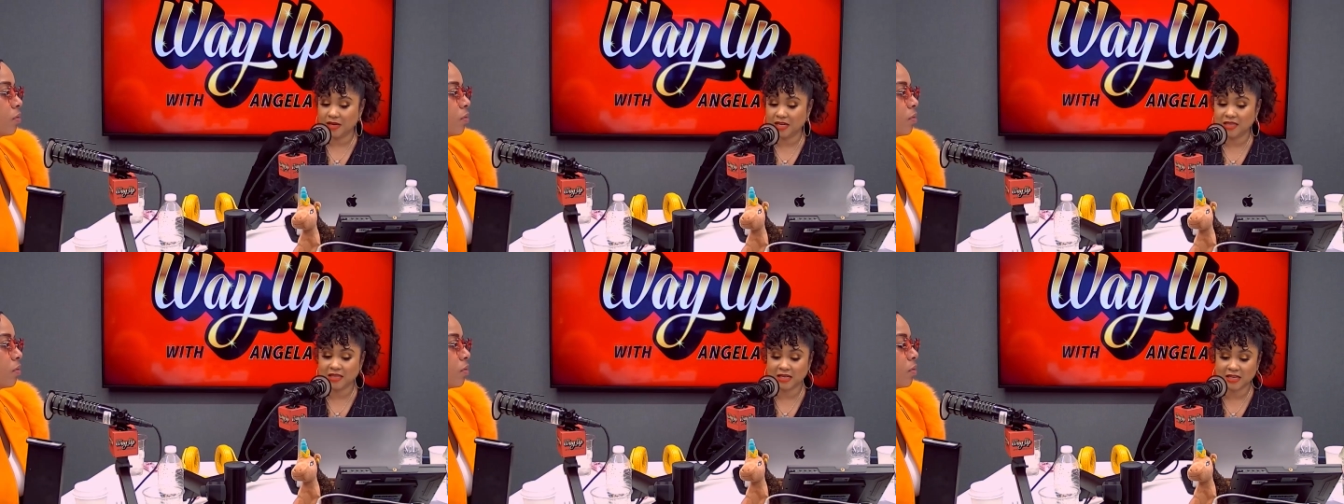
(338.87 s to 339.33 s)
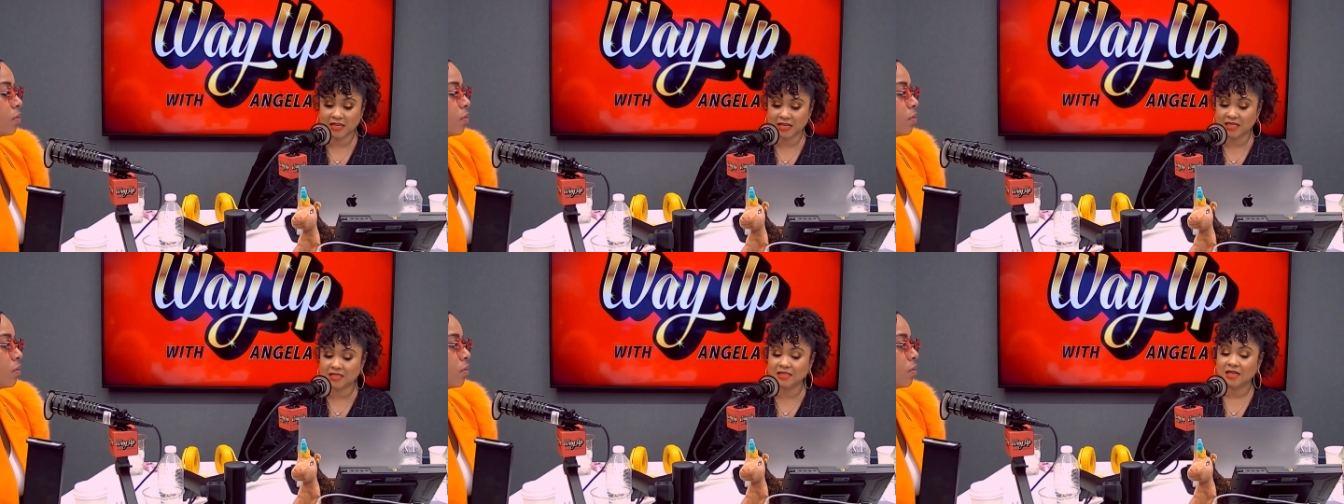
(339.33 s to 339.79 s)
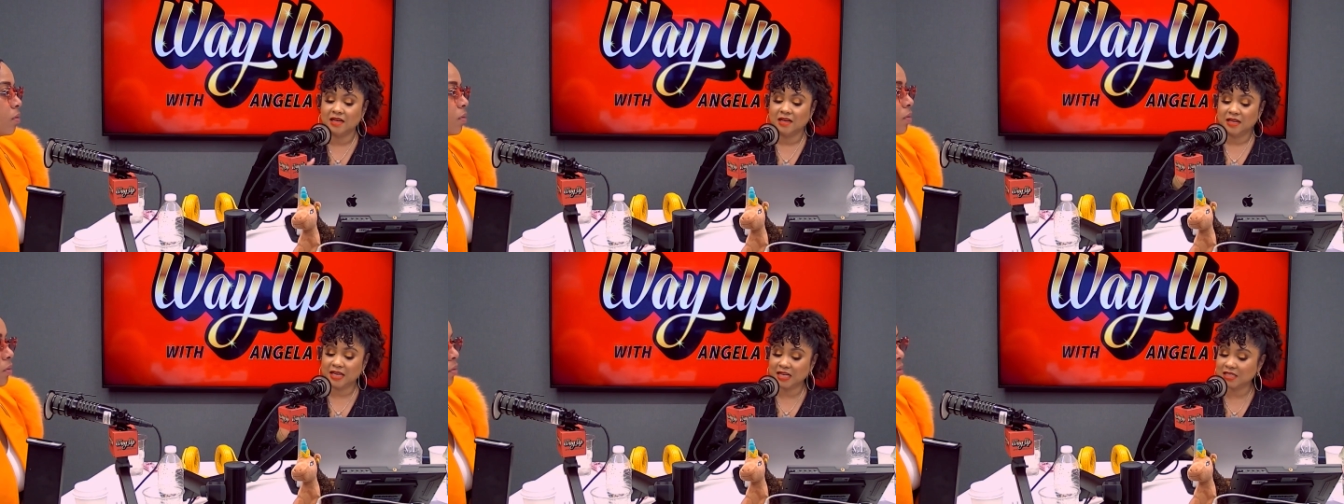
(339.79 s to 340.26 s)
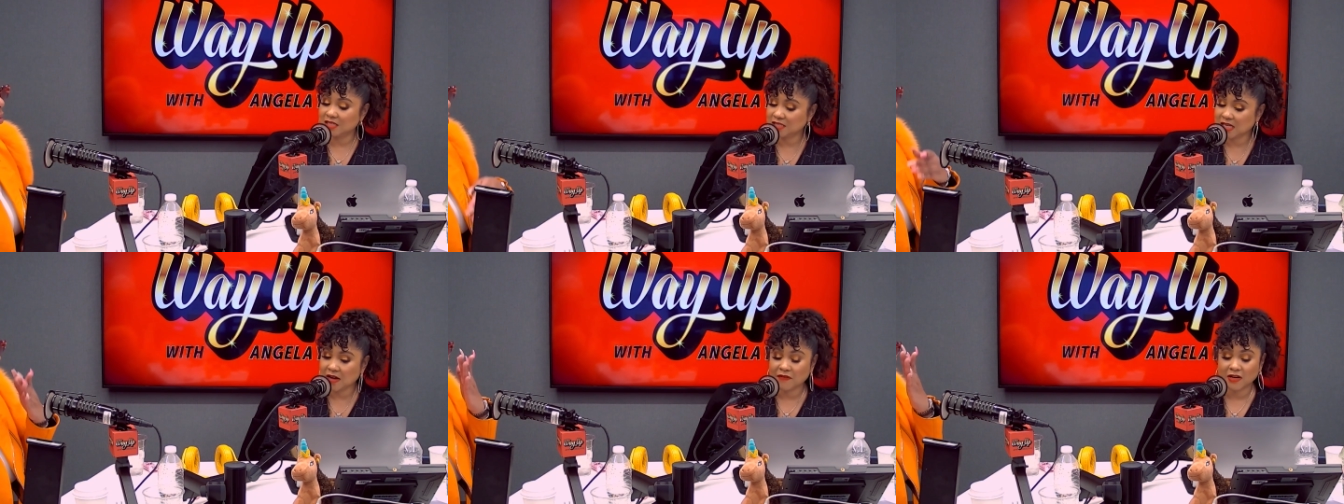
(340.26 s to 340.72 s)
thing is get
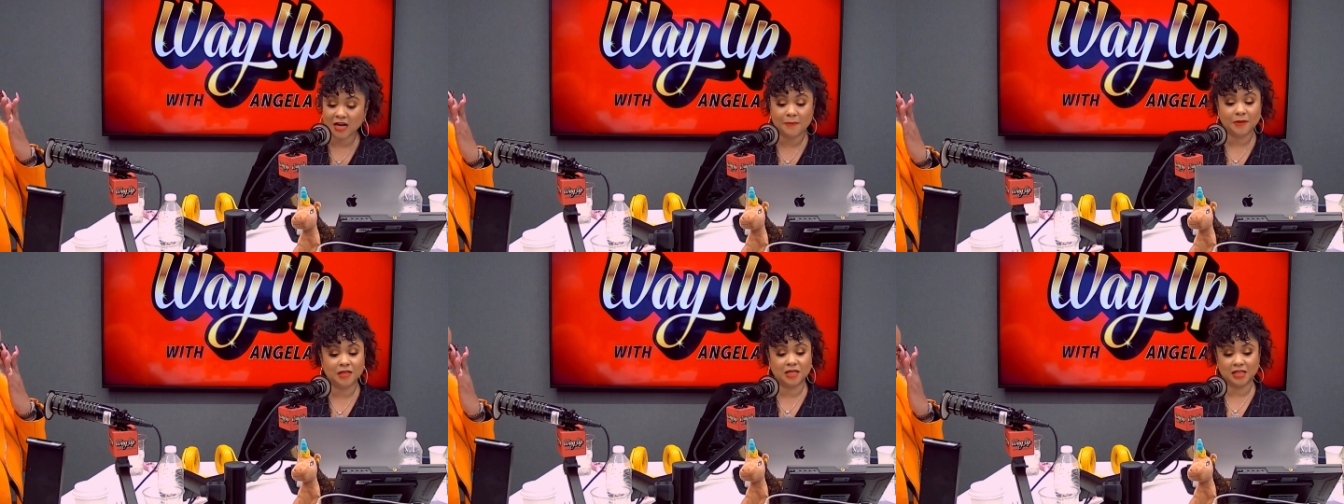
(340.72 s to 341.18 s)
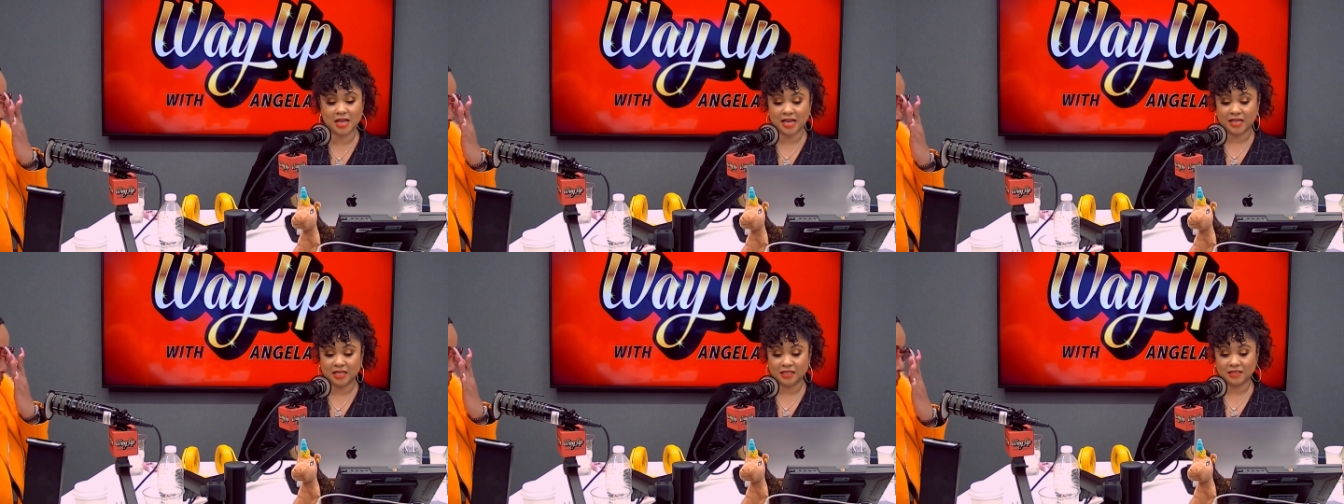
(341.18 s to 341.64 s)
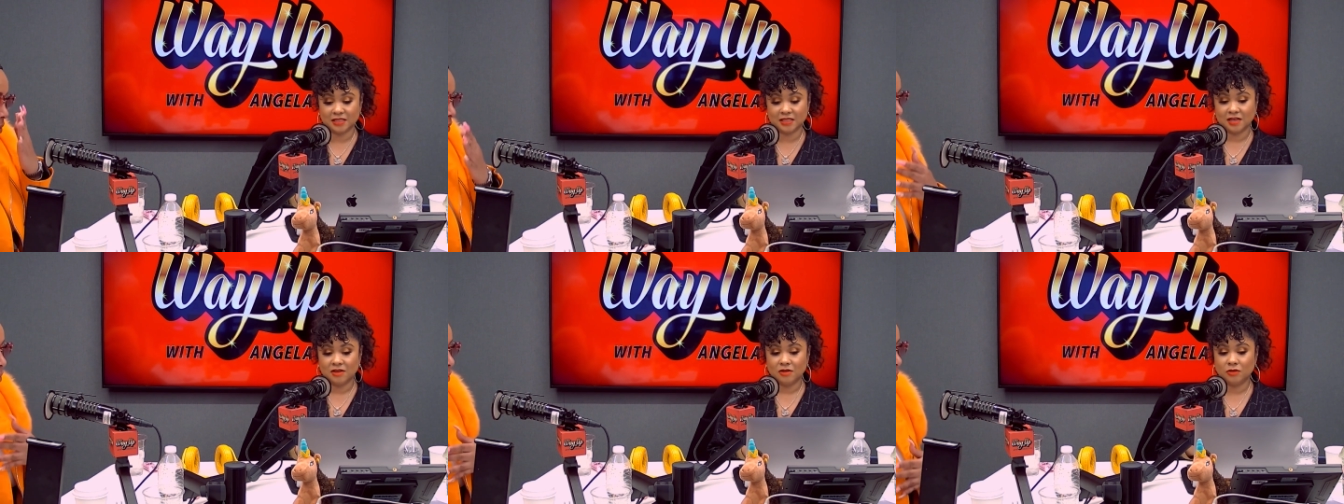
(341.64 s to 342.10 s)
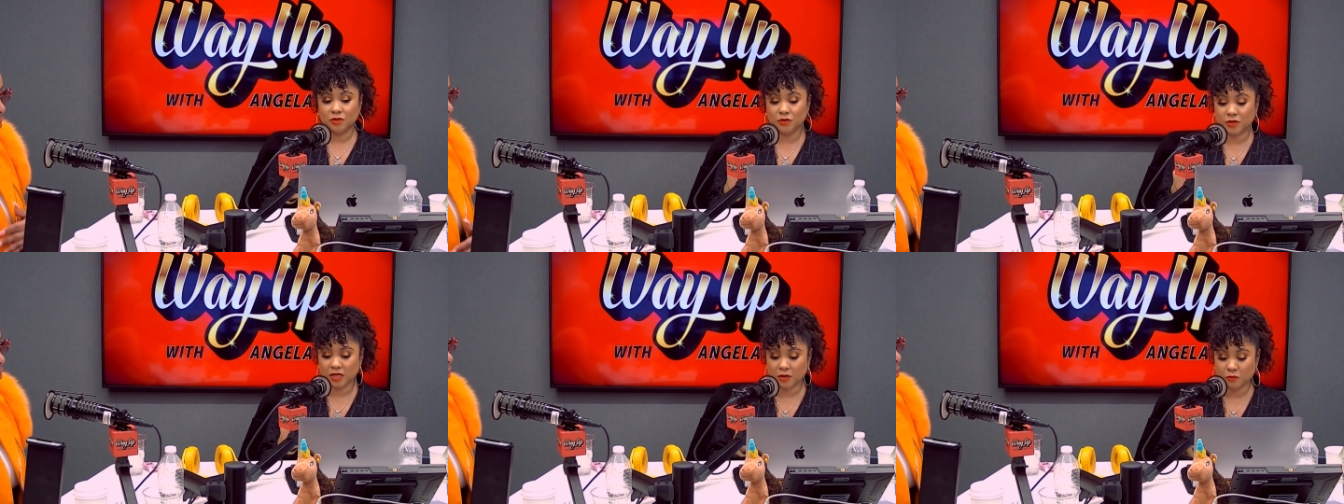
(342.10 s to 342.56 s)
yourself a couple of clients who
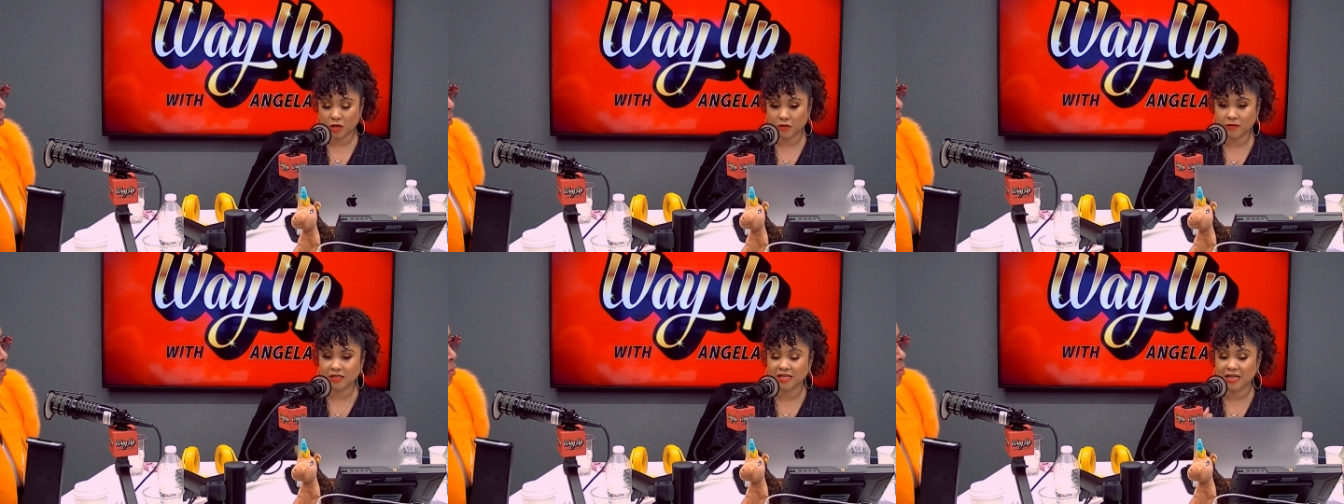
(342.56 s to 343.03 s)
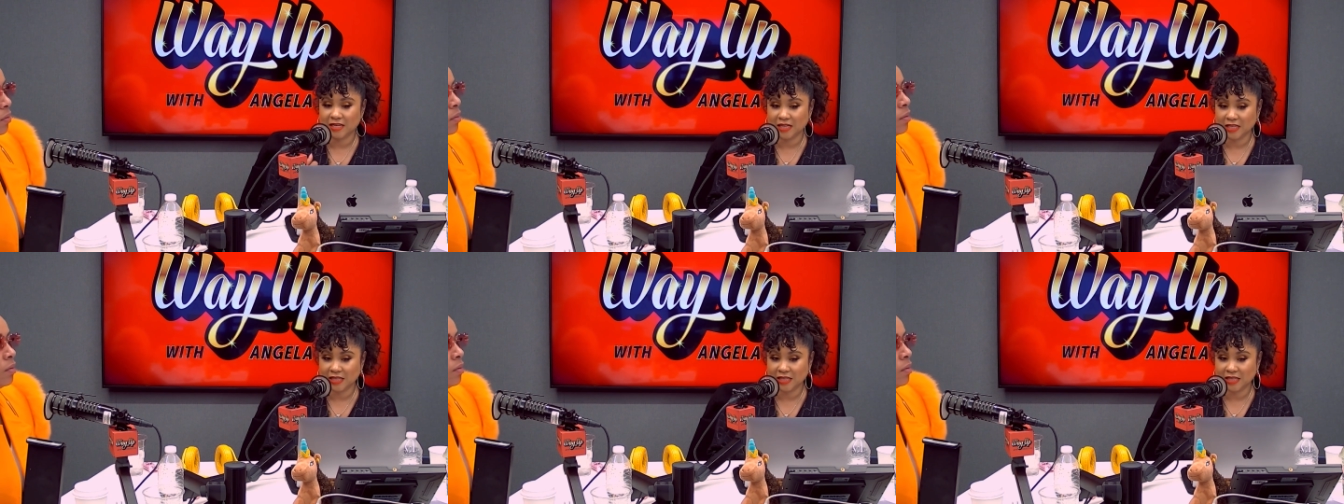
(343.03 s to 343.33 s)
you can work okay. with that need the